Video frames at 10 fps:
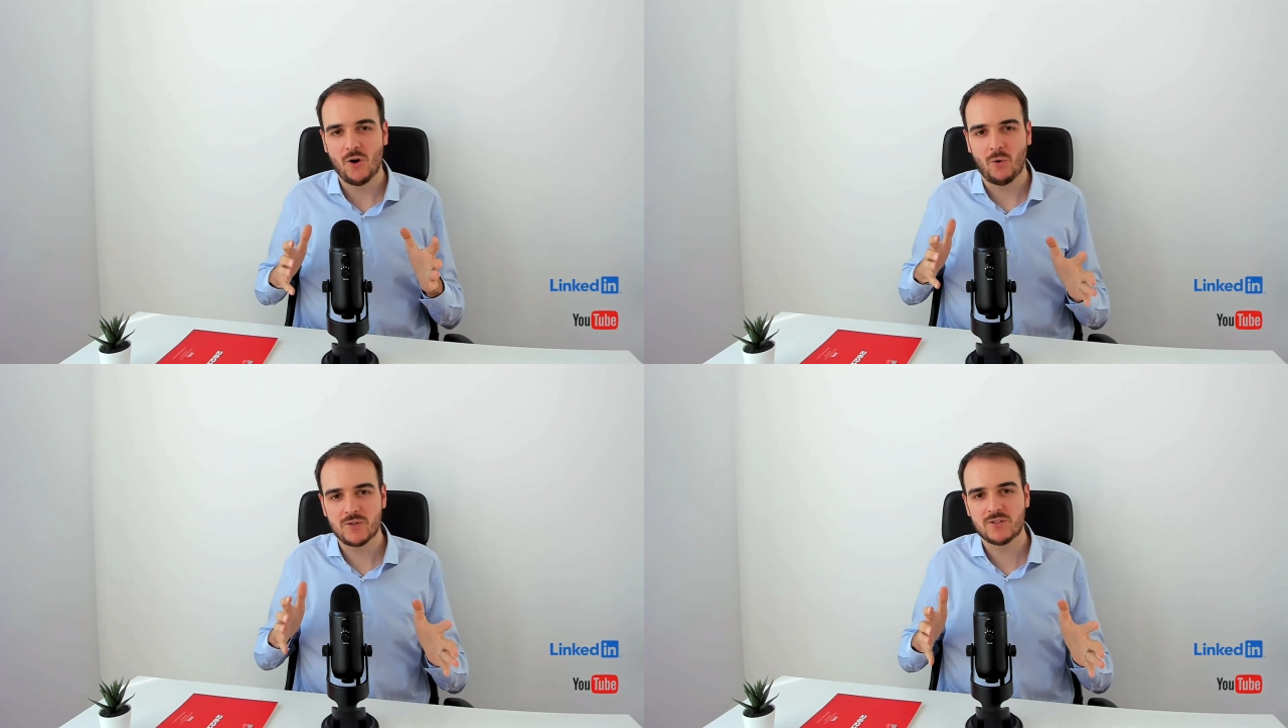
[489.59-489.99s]

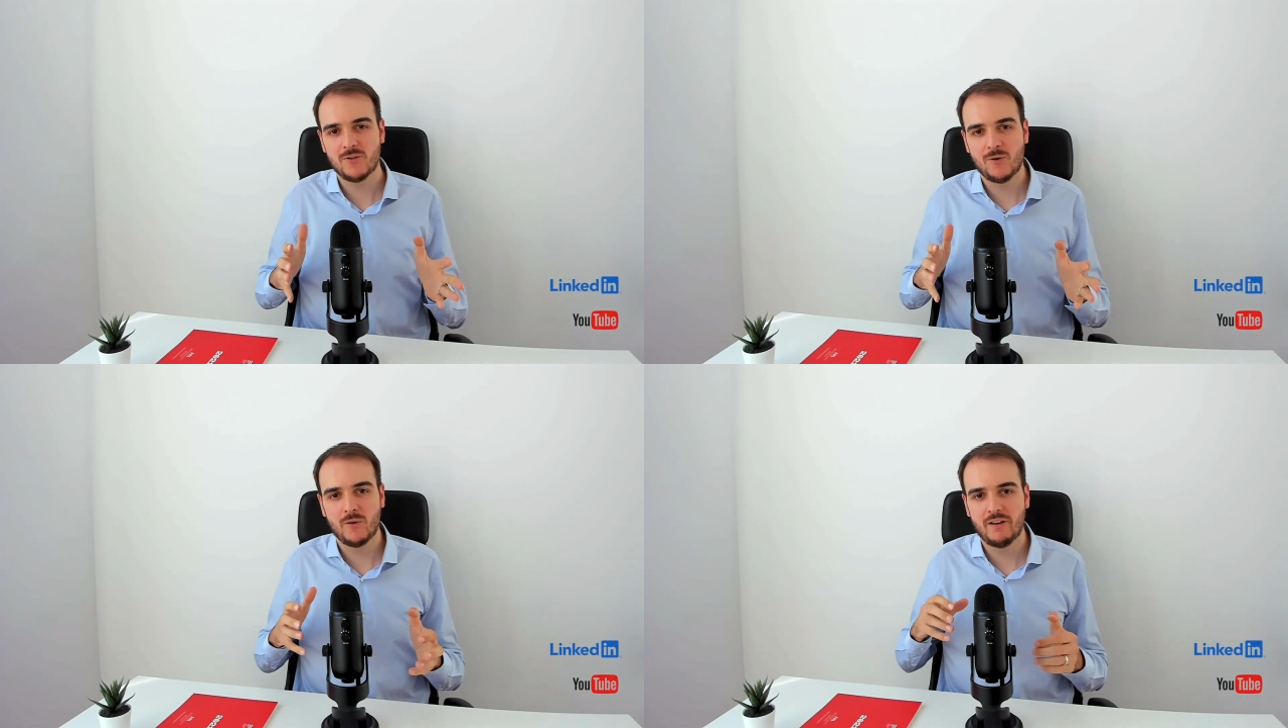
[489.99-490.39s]

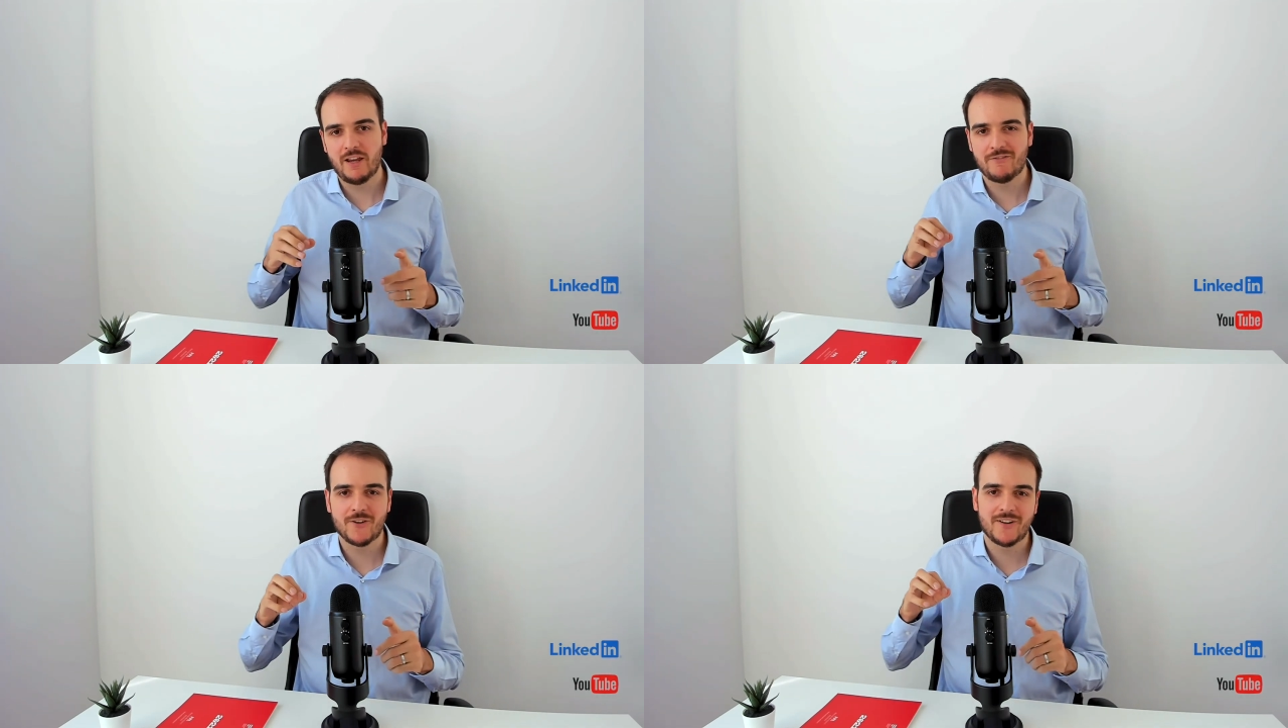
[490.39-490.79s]
Also,
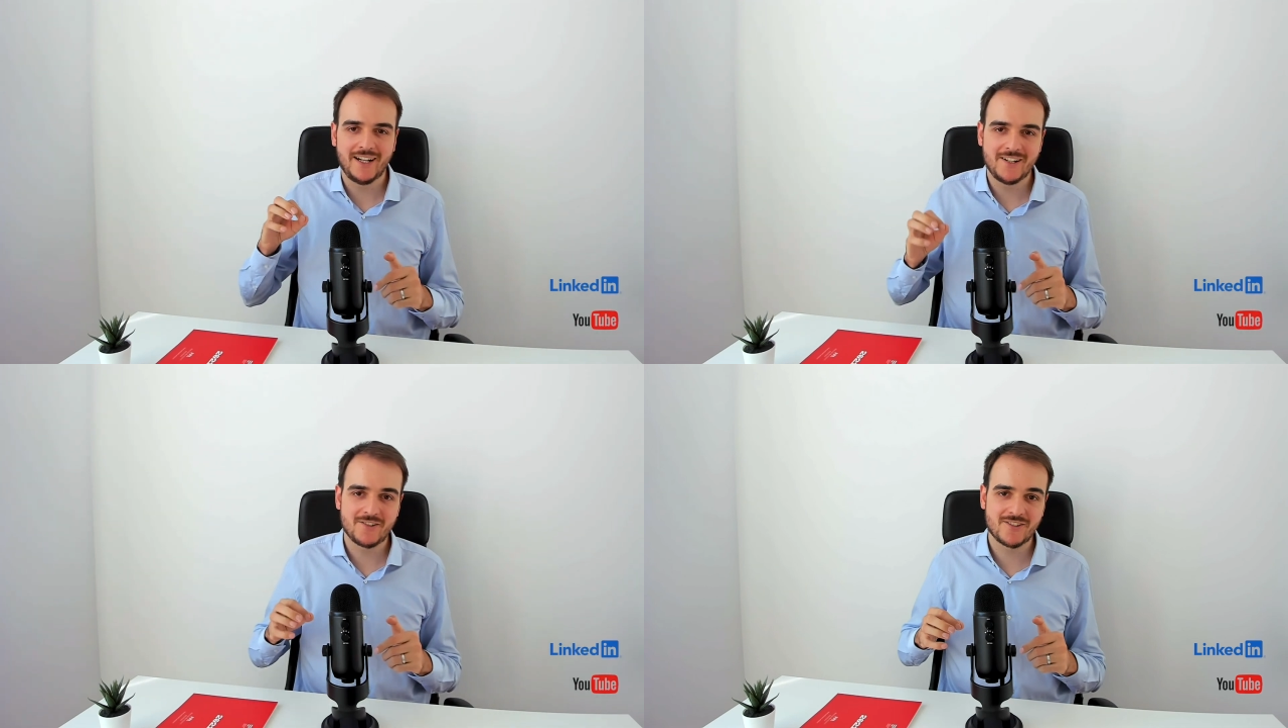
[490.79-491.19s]
if you're
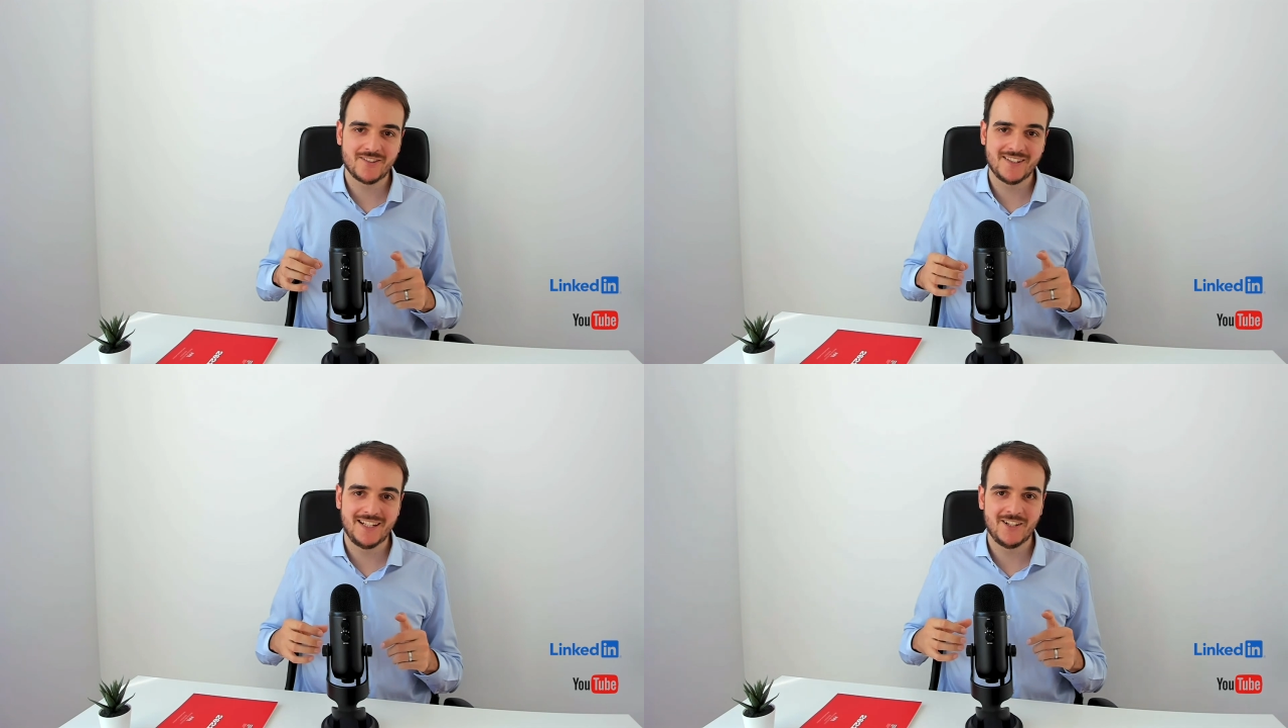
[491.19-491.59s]

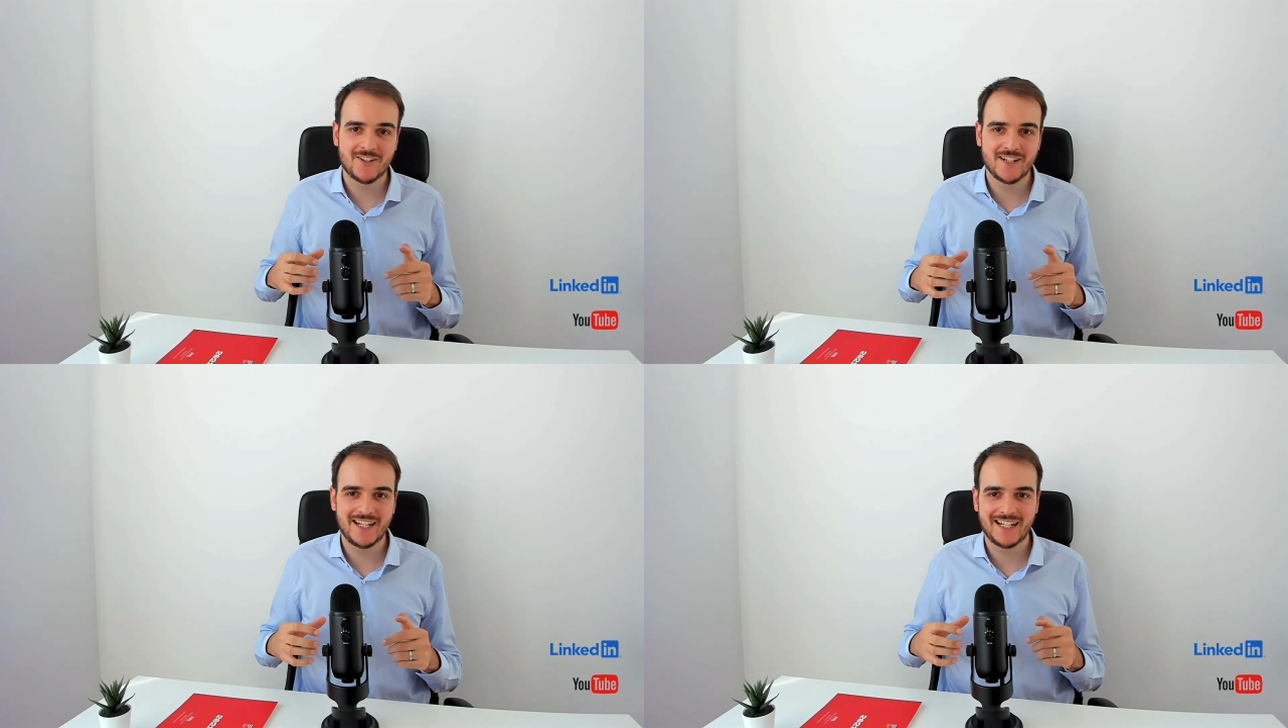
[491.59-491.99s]
interested in
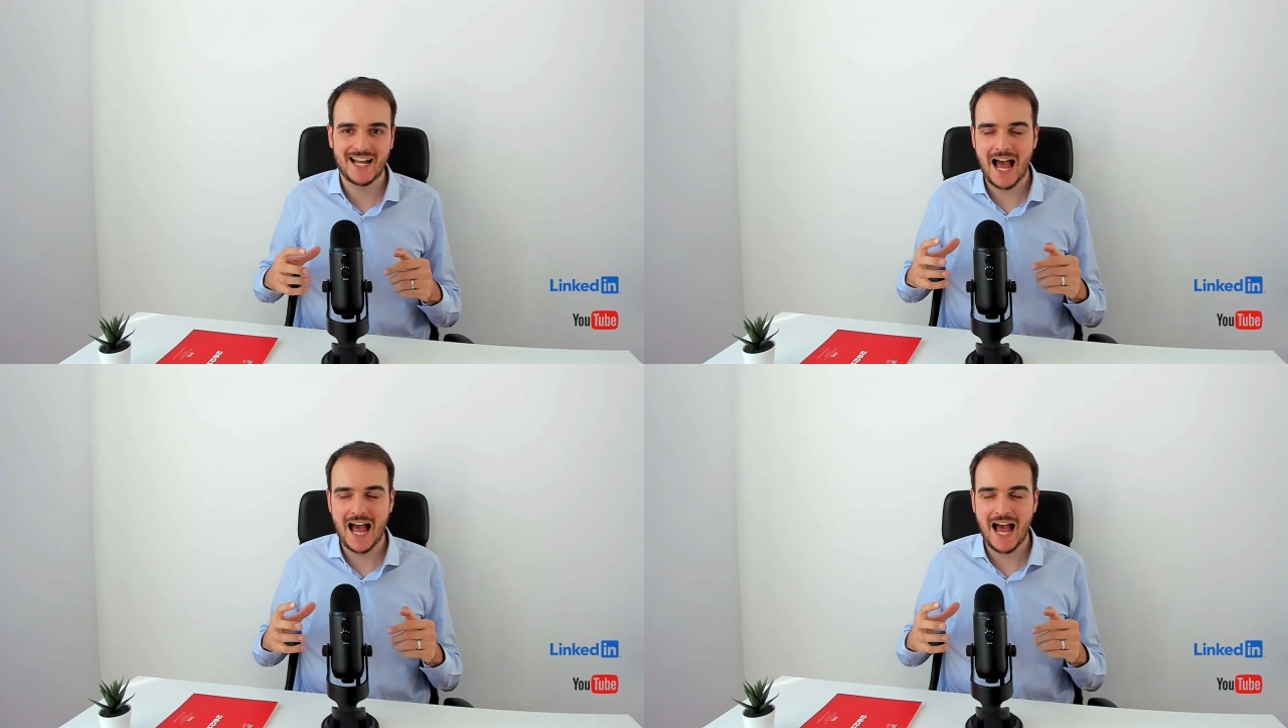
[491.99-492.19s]
learning